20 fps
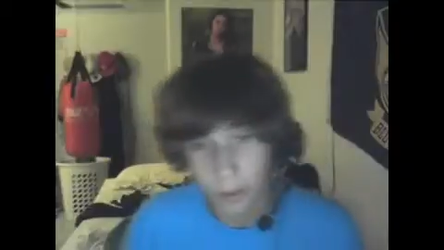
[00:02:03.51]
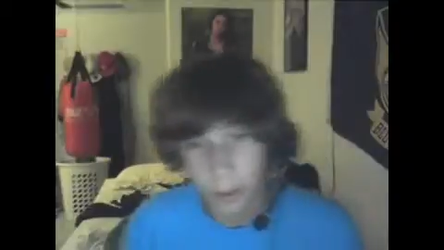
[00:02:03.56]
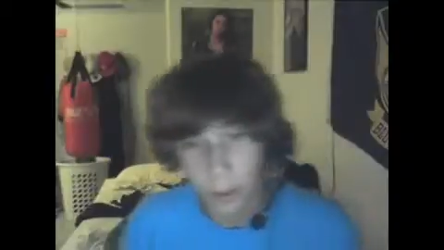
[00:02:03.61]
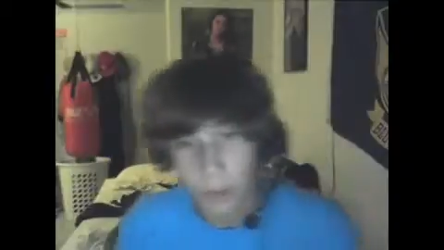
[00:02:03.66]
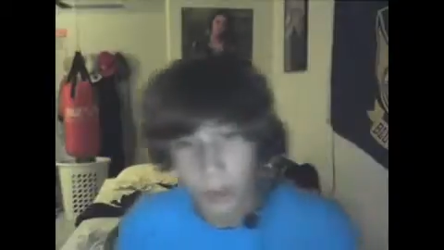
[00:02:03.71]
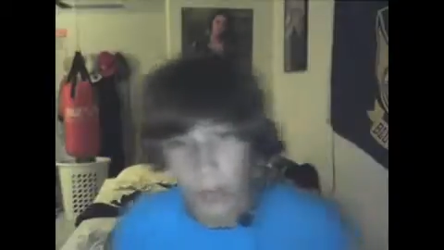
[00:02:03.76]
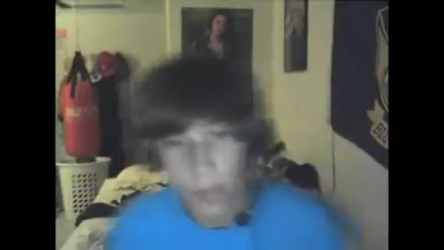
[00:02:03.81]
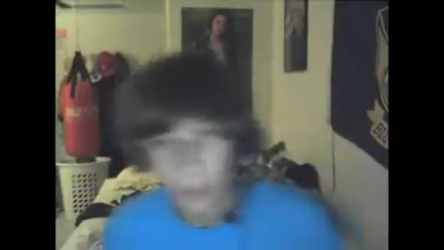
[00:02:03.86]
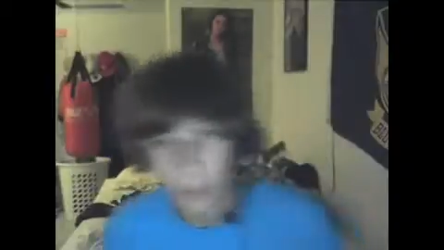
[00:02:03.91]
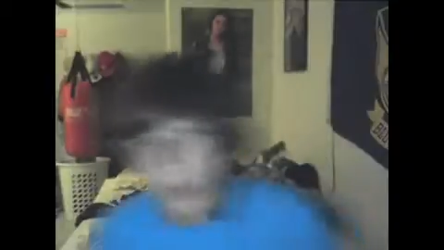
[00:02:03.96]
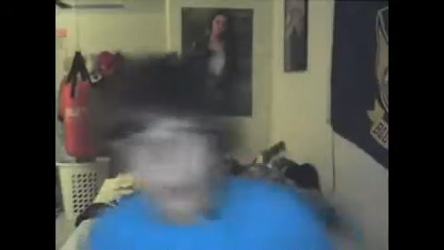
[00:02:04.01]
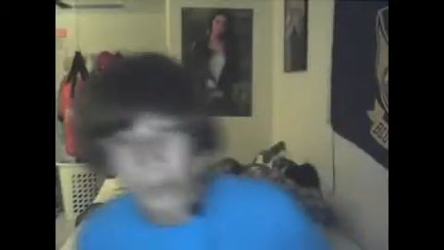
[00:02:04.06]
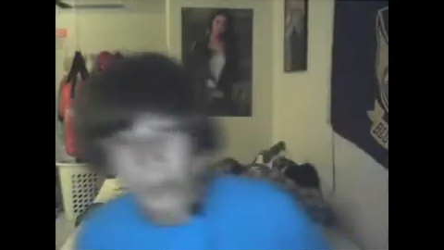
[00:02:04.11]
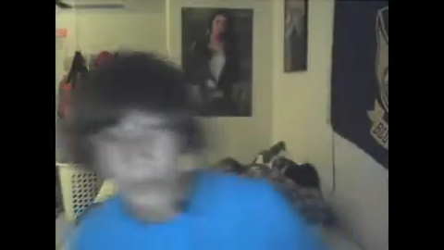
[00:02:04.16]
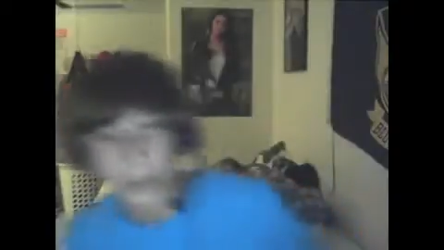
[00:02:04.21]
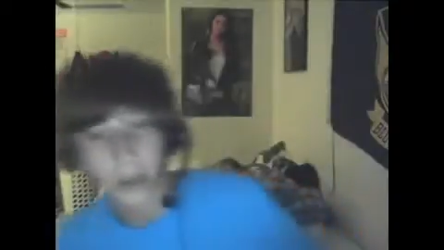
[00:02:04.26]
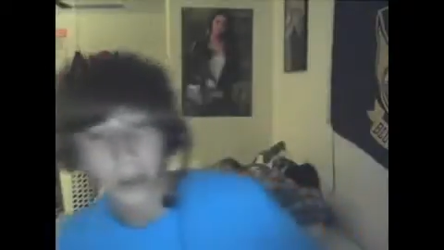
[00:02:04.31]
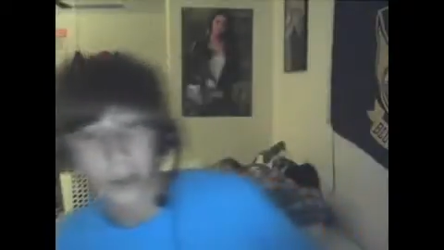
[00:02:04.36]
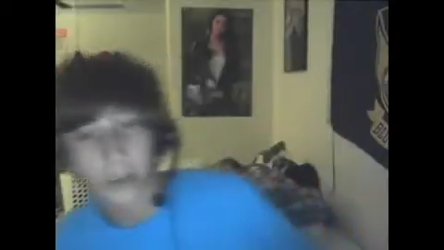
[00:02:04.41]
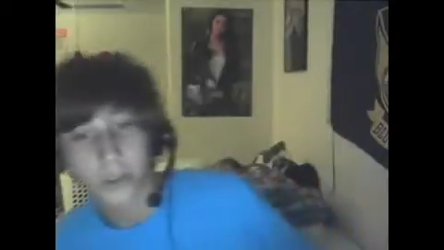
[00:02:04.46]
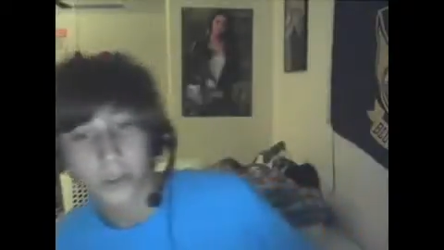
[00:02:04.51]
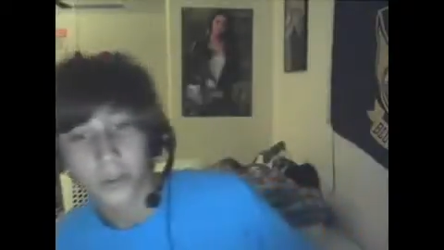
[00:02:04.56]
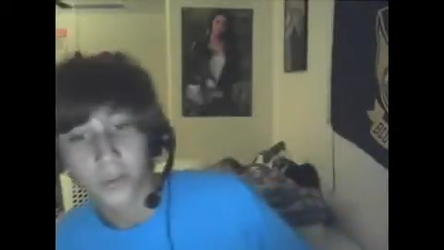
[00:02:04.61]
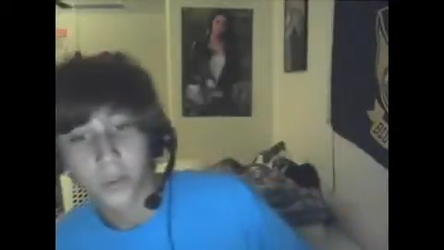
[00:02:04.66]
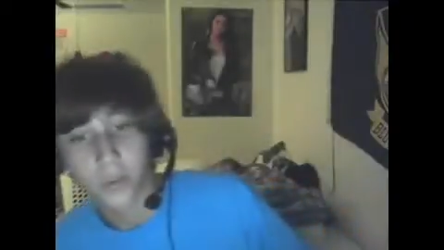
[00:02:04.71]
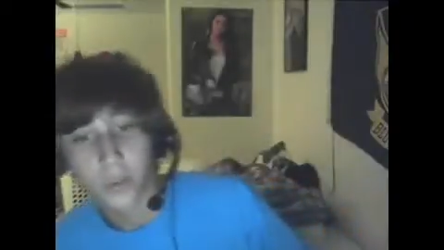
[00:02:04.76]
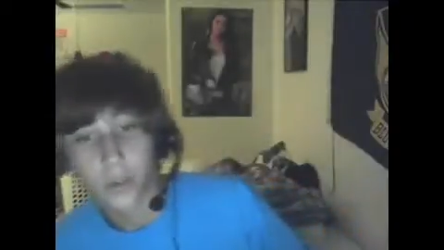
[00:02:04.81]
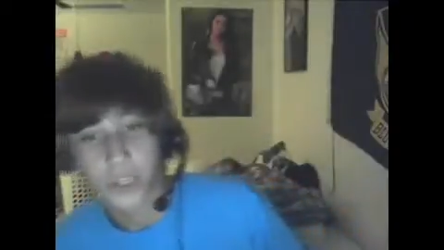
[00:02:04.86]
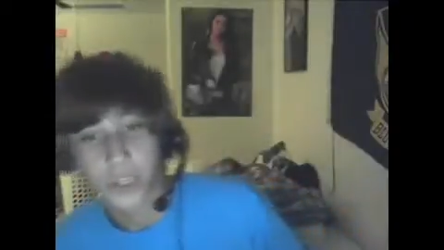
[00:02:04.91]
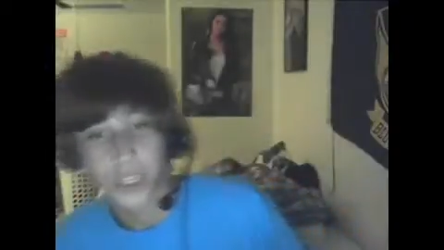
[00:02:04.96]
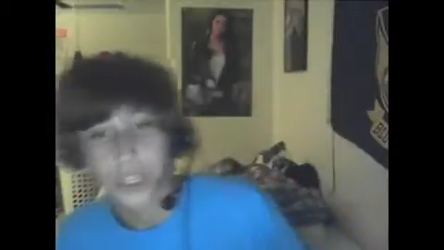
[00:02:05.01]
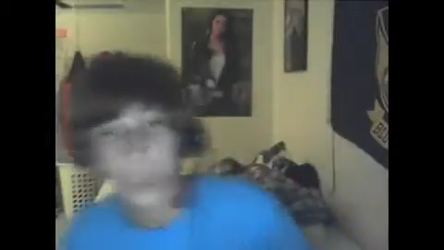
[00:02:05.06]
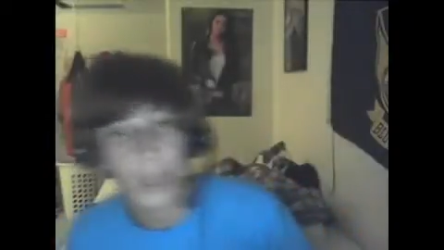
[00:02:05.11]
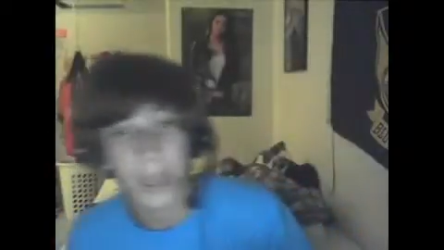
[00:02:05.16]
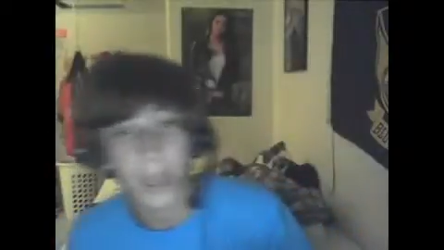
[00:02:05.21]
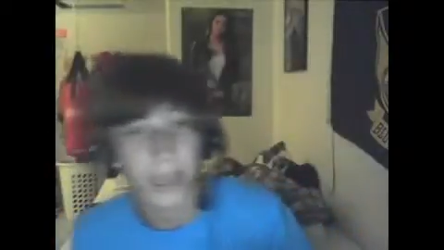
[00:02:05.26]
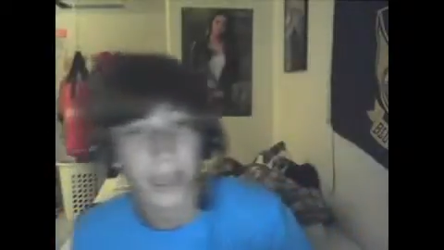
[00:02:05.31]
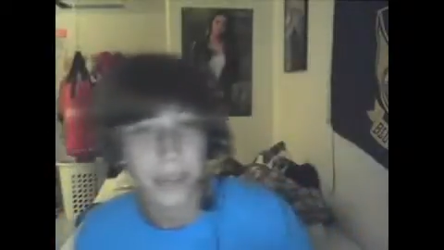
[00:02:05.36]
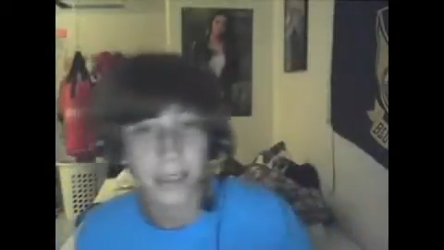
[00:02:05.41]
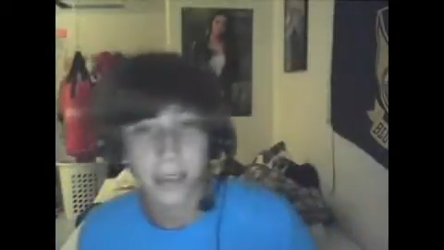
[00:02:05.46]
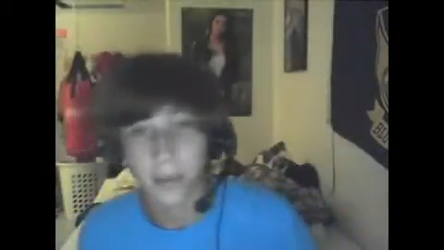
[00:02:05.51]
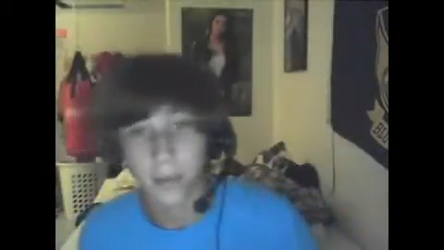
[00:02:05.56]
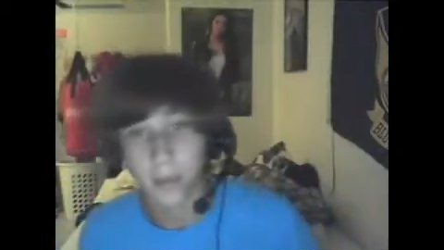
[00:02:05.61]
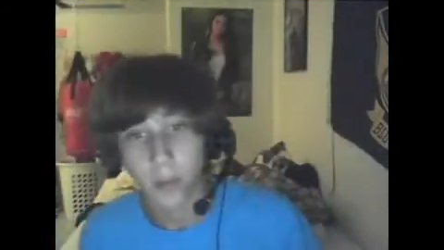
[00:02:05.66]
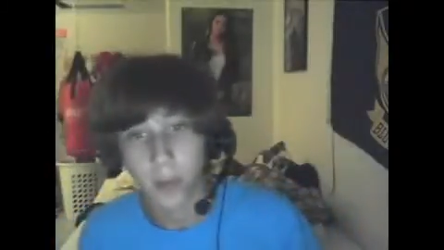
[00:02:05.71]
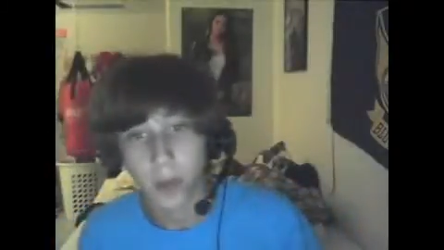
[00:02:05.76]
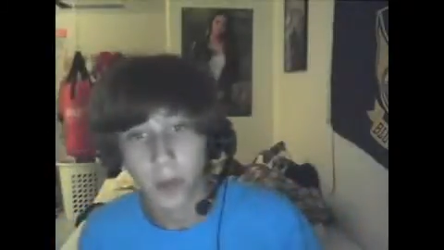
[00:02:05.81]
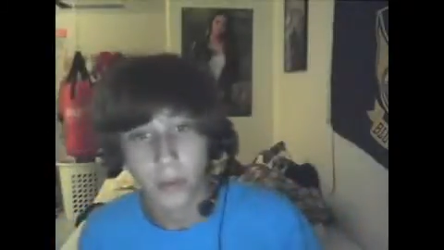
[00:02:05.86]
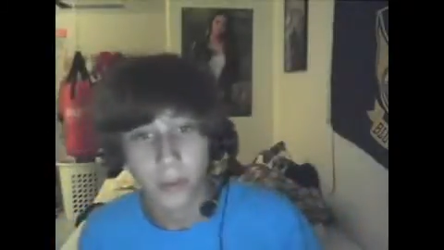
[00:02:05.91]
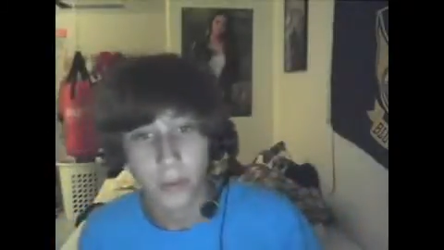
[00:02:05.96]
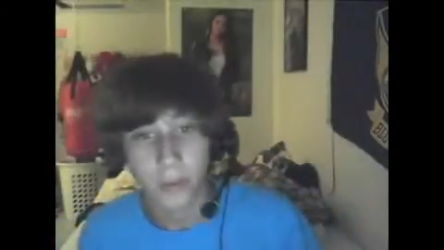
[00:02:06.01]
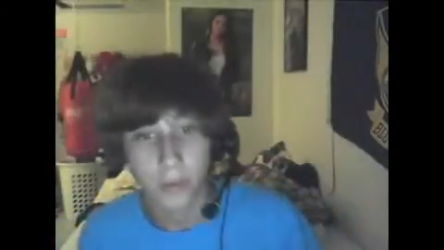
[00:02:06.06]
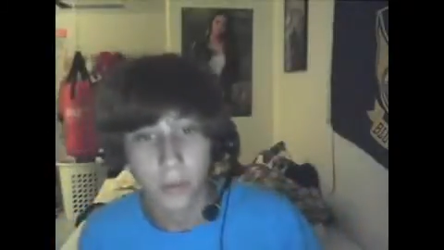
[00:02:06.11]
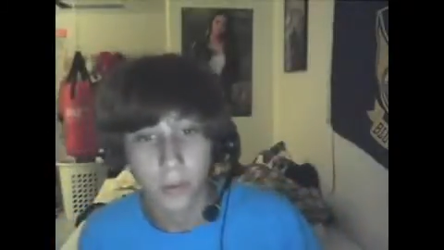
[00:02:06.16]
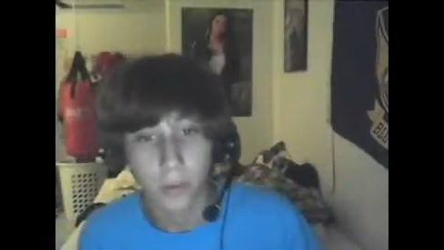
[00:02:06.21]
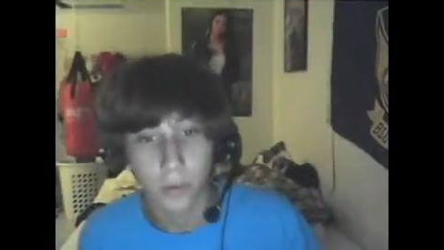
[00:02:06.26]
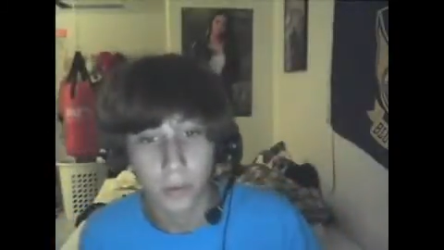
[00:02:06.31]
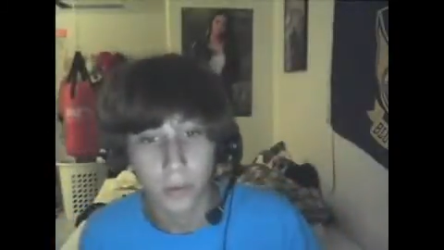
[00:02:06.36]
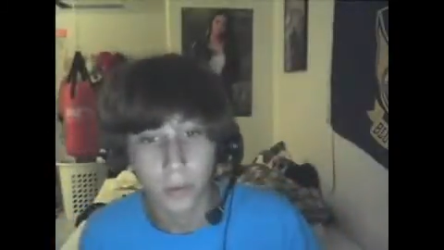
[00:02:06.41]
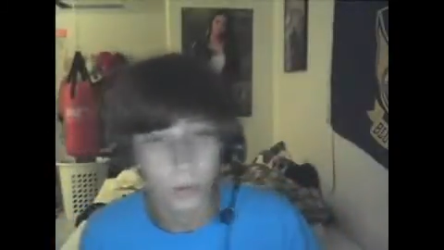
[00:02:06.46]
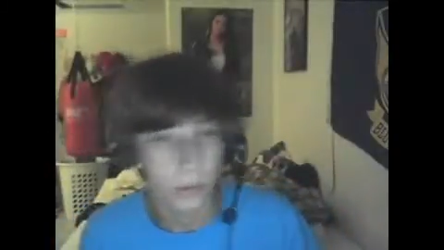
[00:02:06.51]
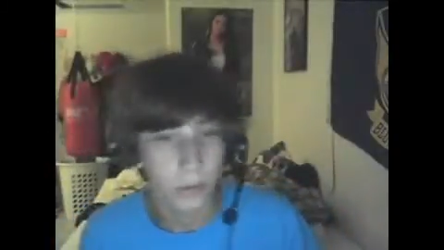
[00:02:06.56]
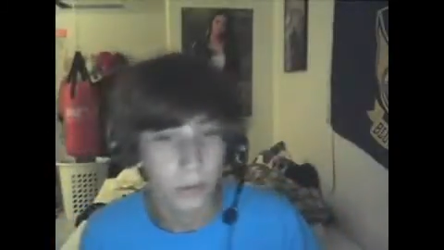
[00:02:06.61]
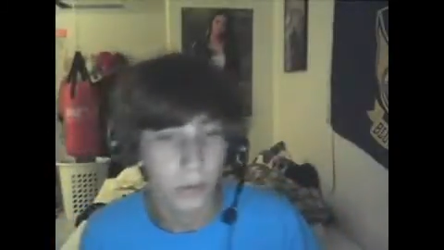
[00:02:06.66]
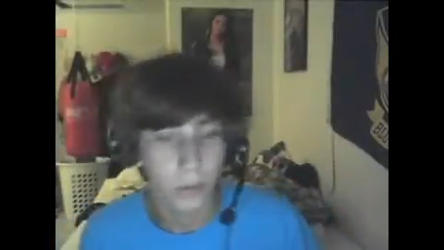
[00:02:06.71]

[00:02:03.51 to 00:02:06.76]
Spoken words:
No face is visible, so there are no lips to read.